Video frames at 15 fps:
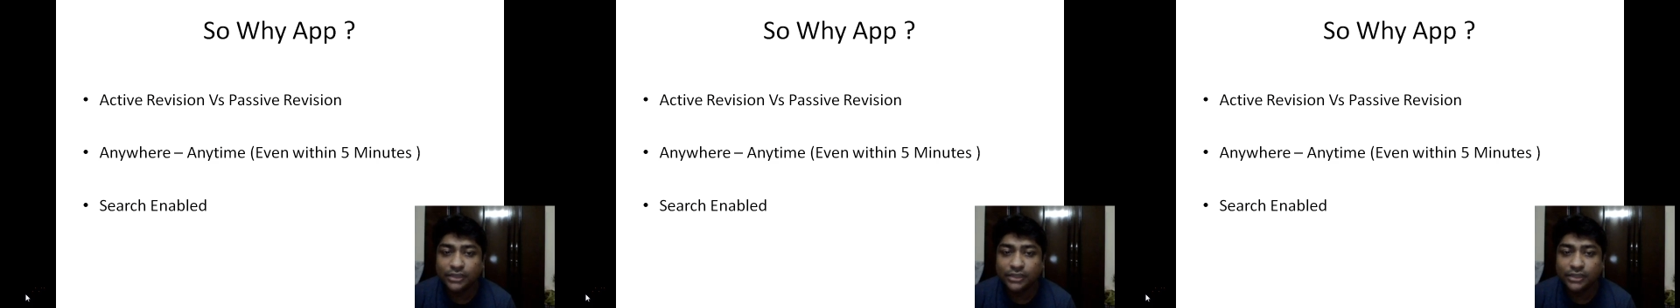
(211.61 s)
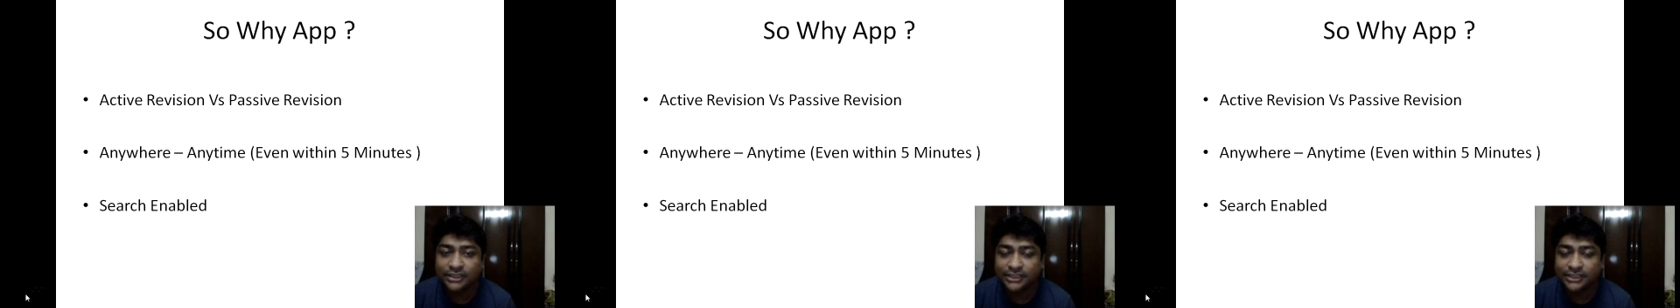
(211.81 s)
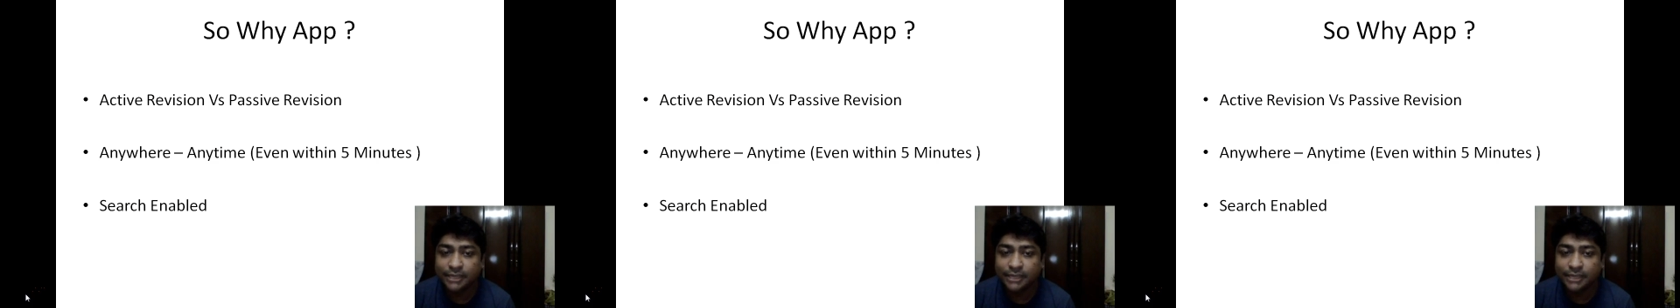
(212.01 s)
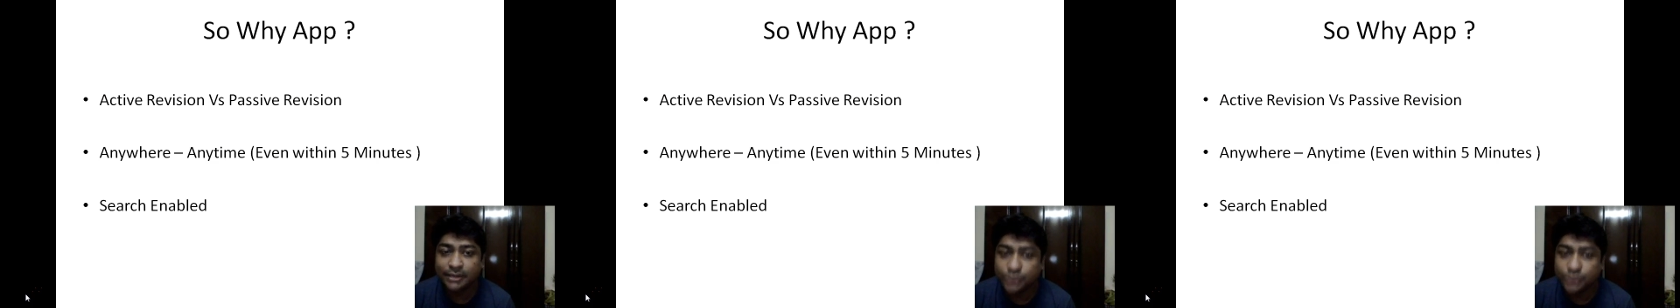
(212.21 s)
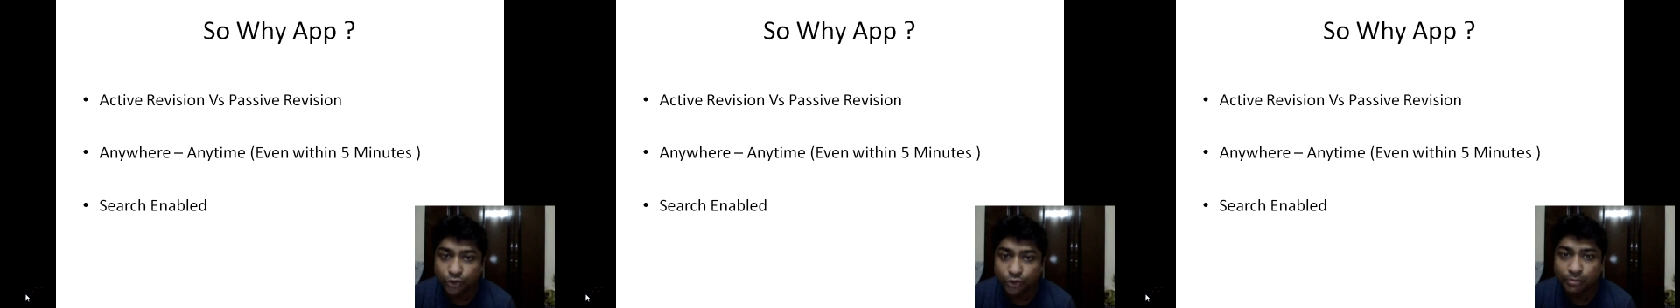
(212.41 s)
let's say,
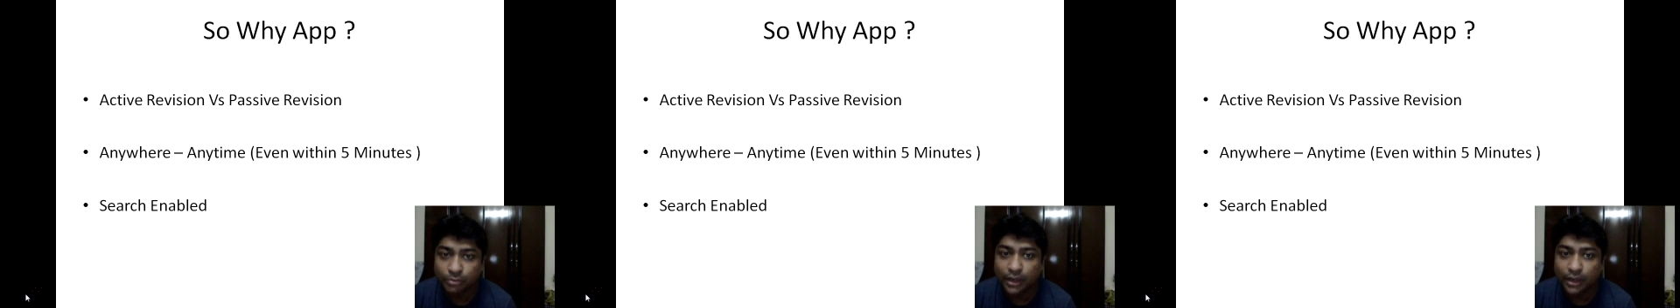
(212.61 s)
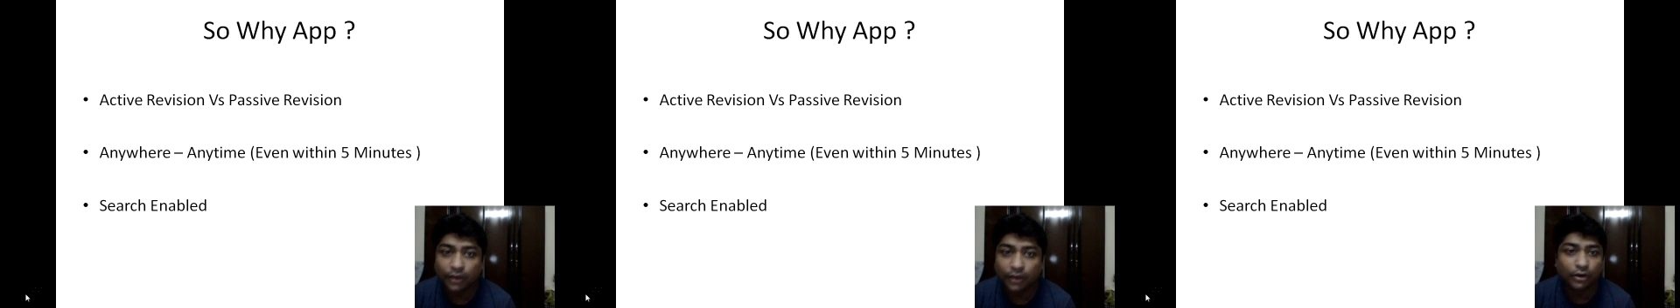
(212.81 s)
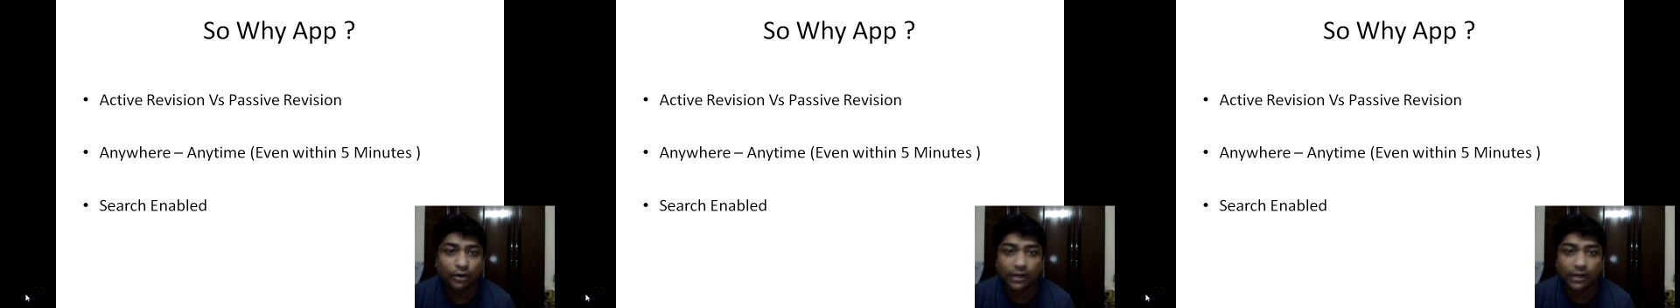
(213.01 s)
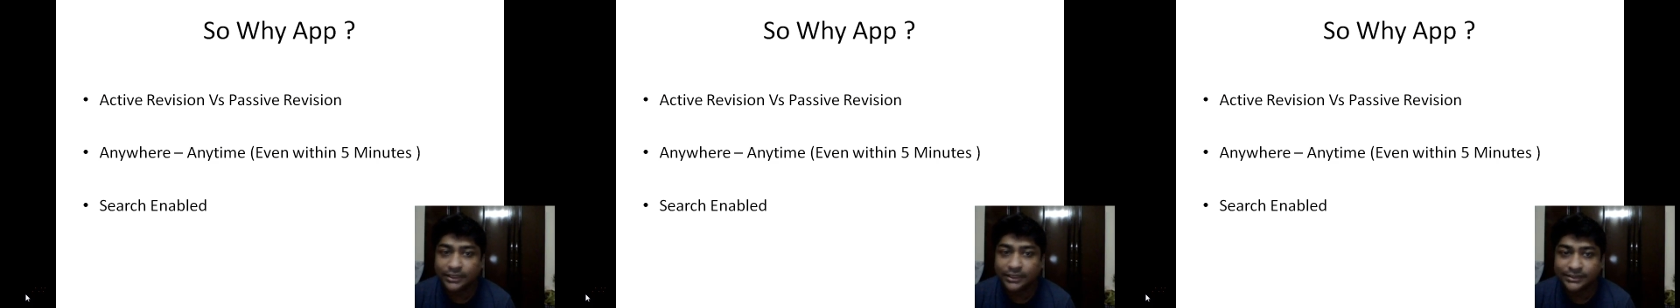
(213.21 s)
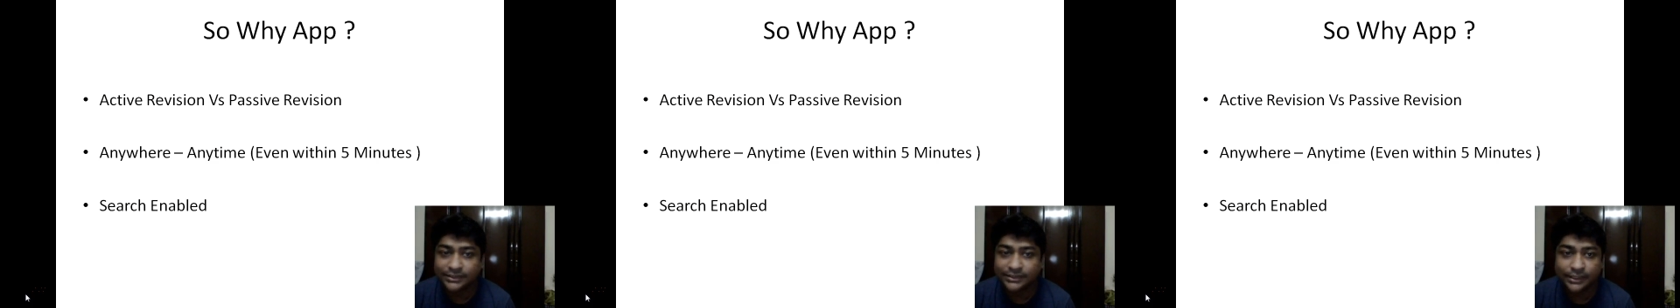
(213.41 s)
hemangioma, or let's
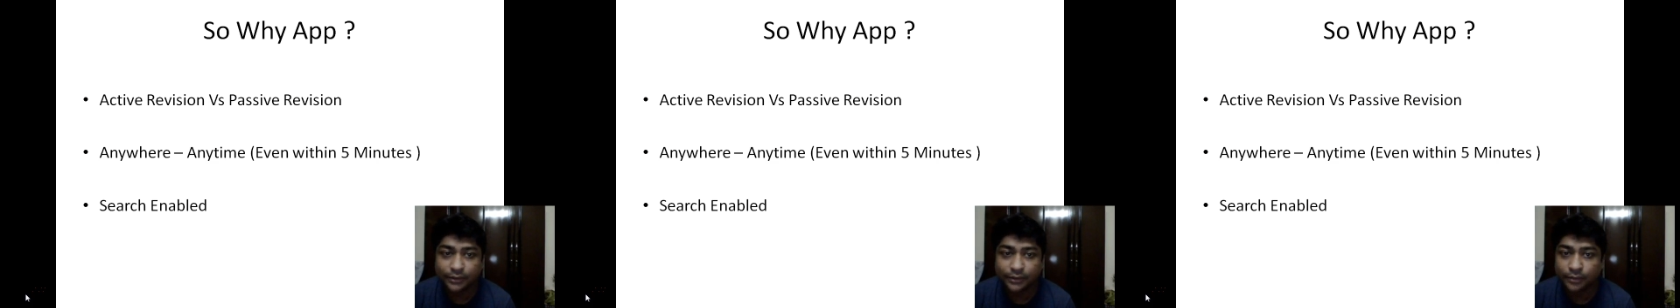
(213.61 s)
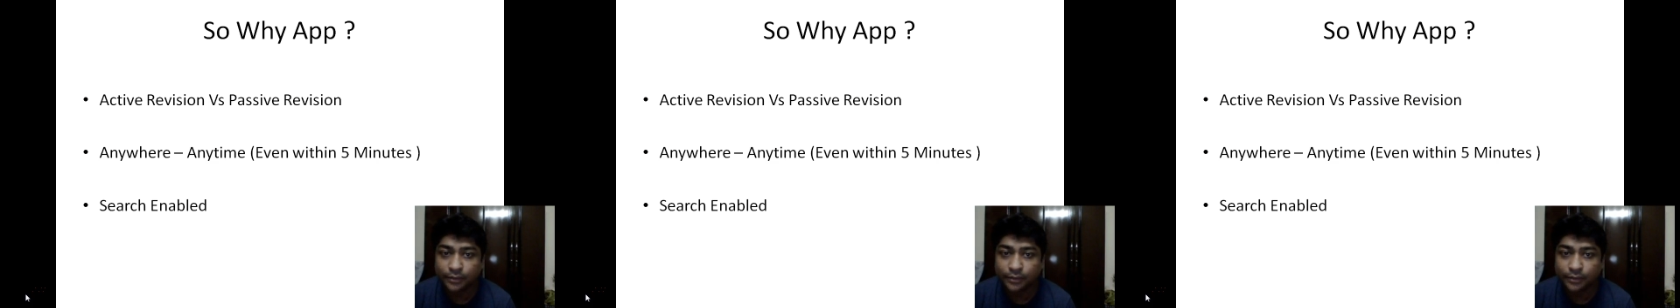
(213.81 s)
say,